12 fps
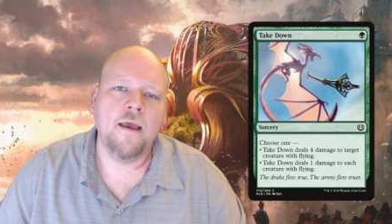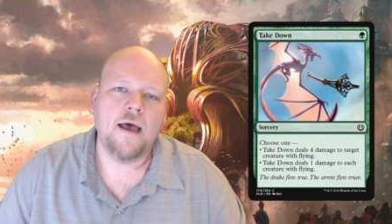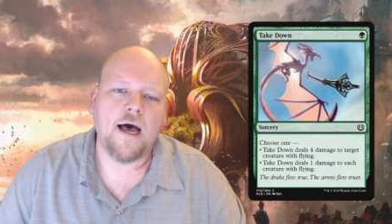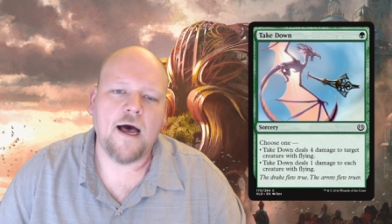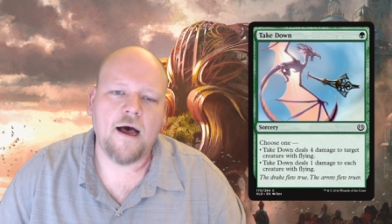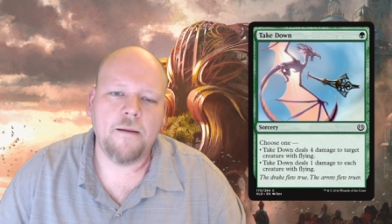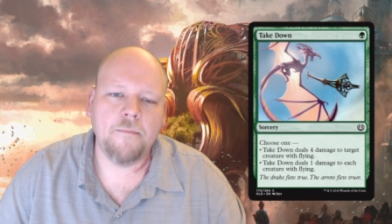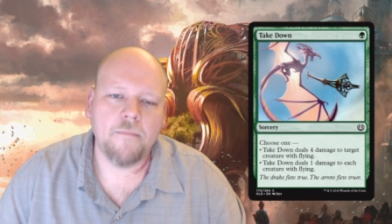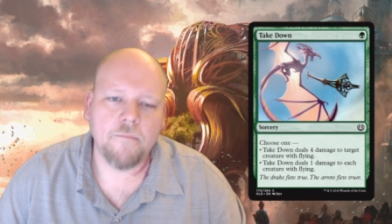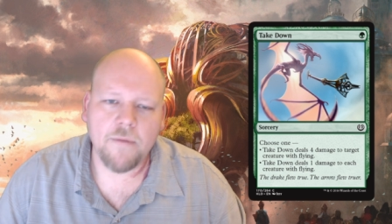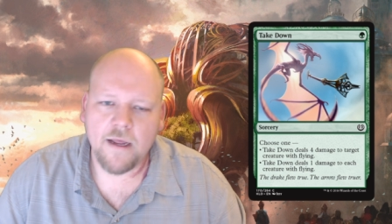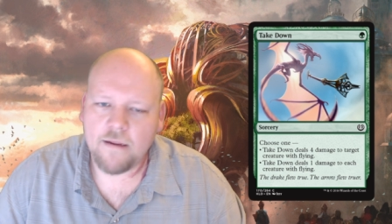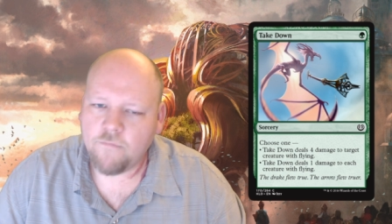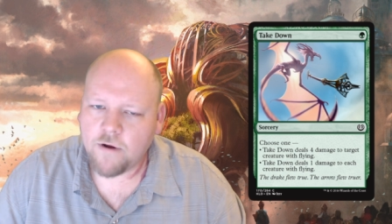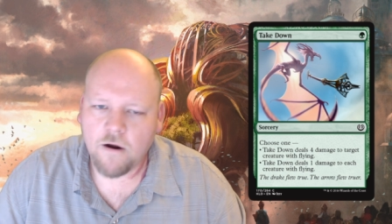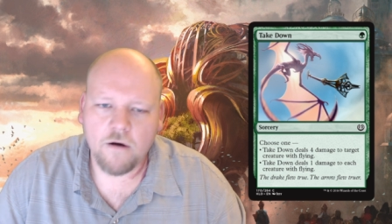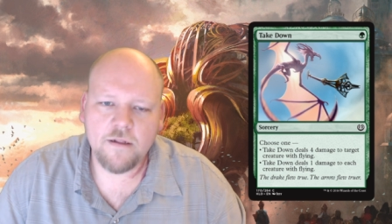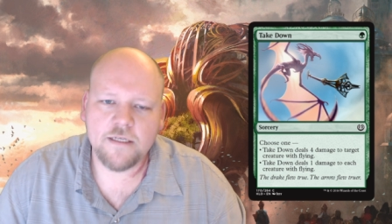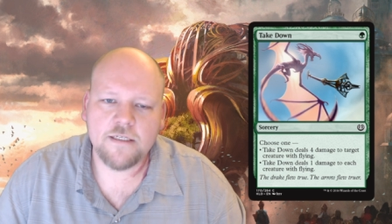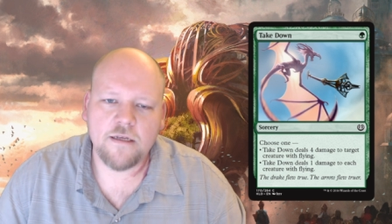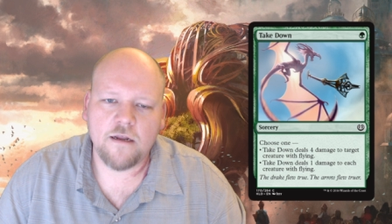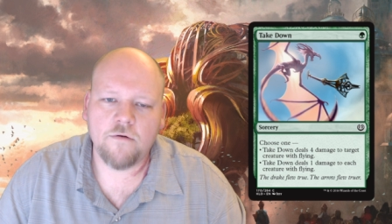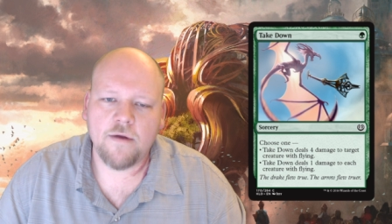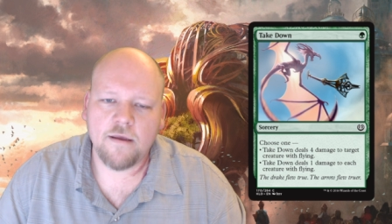Um, but regardless, you
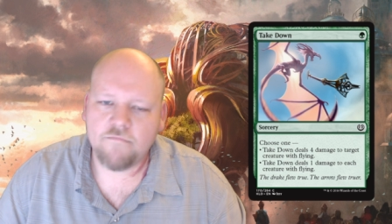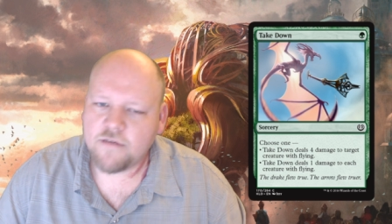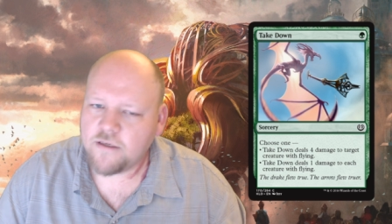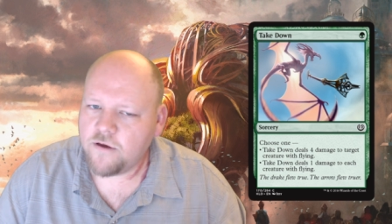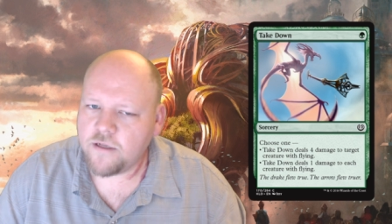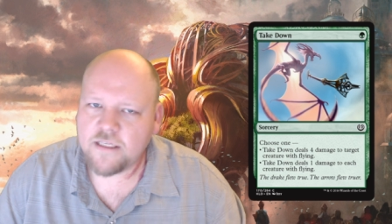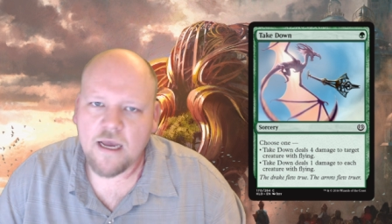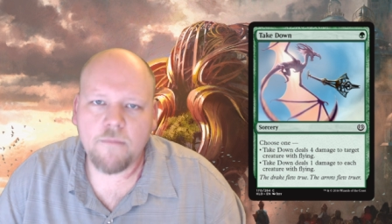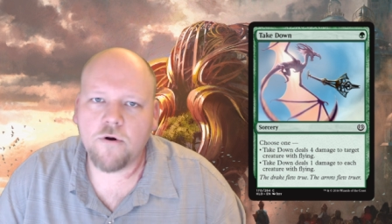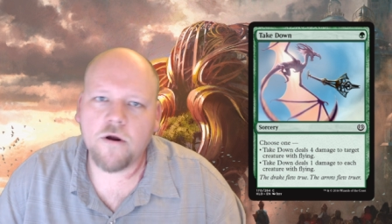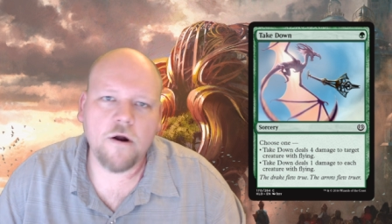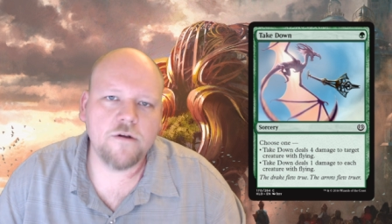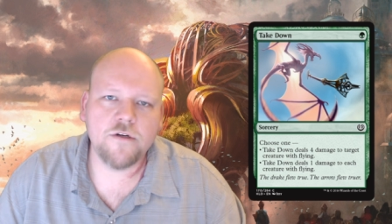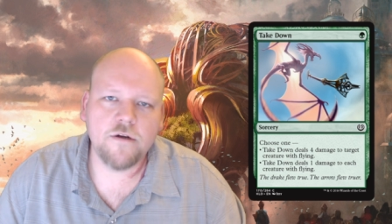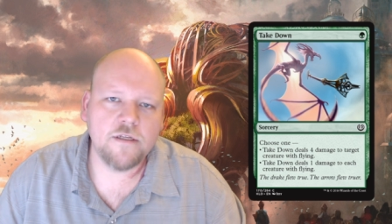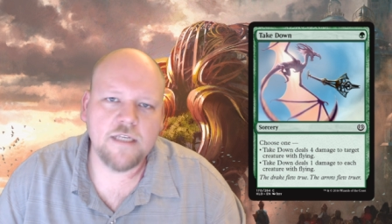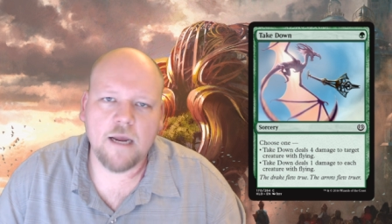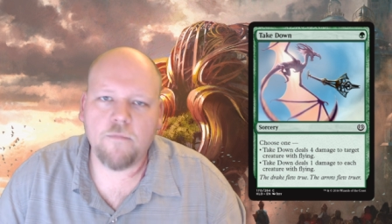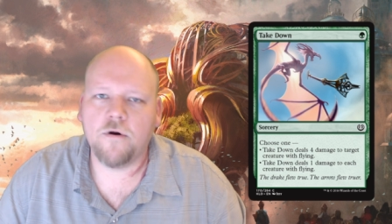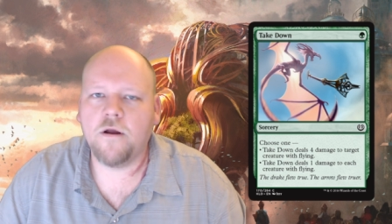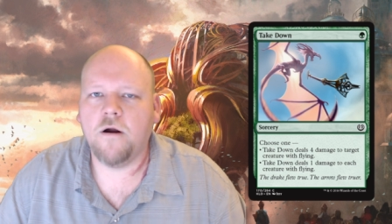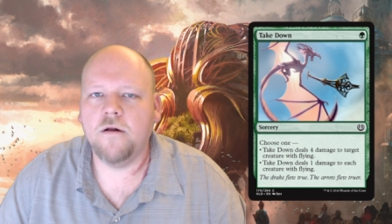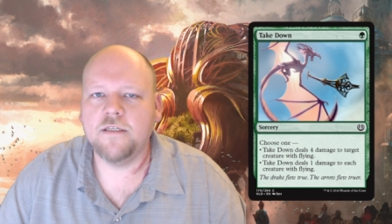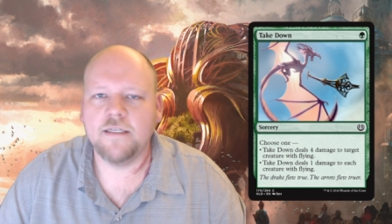know, good sideboard cards are good sideboard
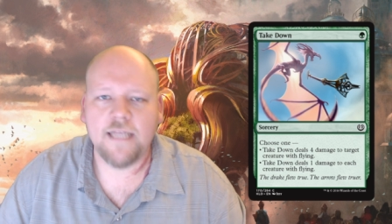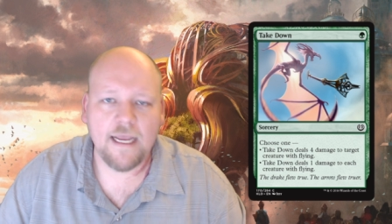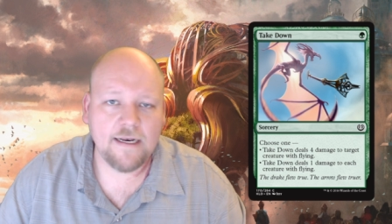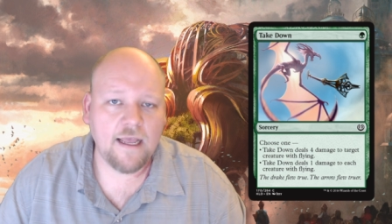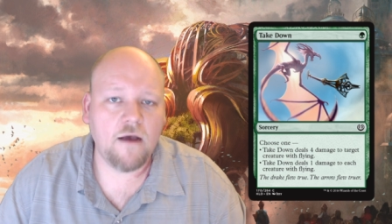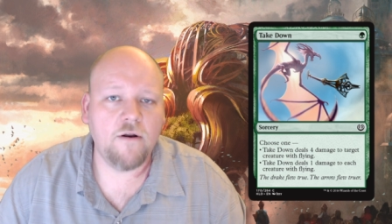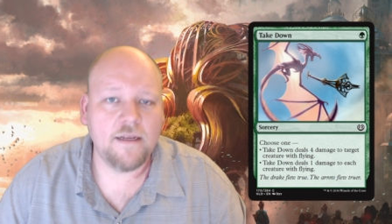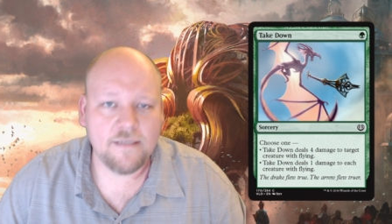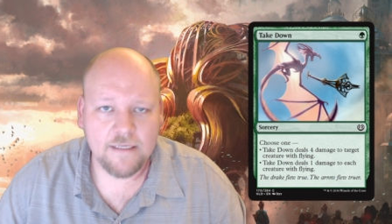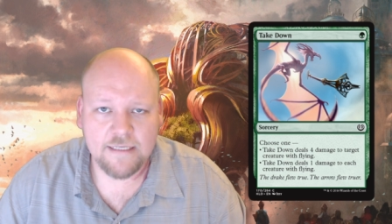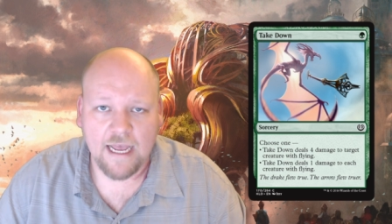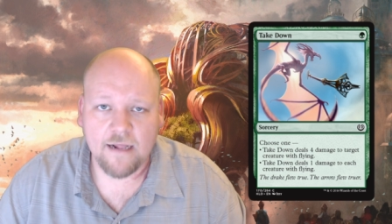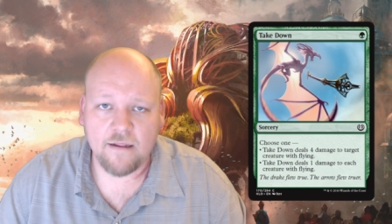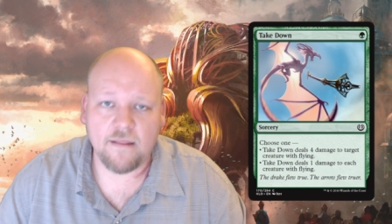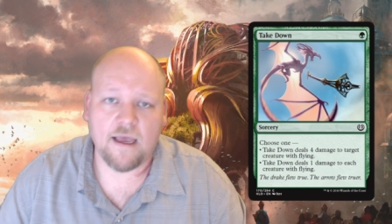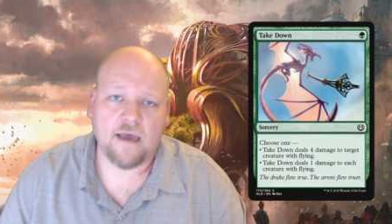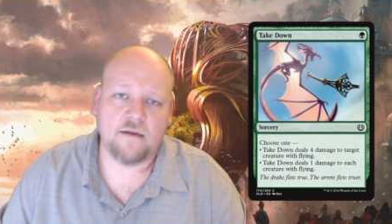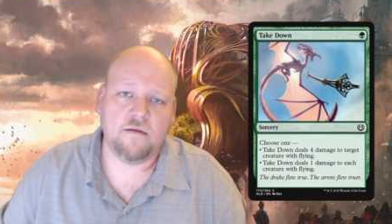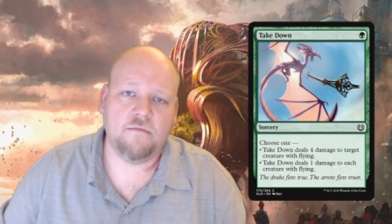cards, and takedown is exactly that.